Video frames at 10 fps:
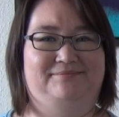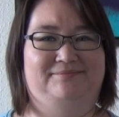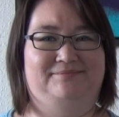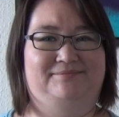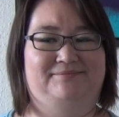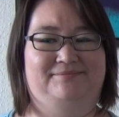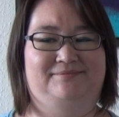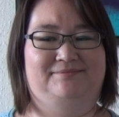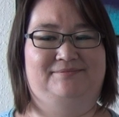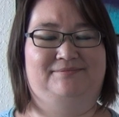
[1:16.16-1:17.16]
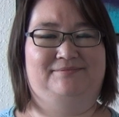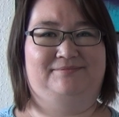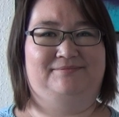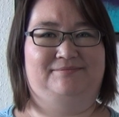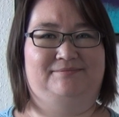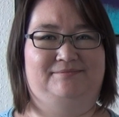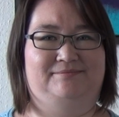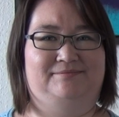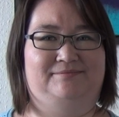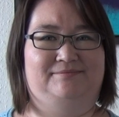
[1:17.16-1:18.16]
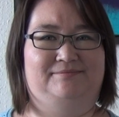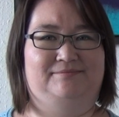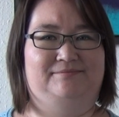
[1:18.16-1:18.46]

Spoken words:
(silent)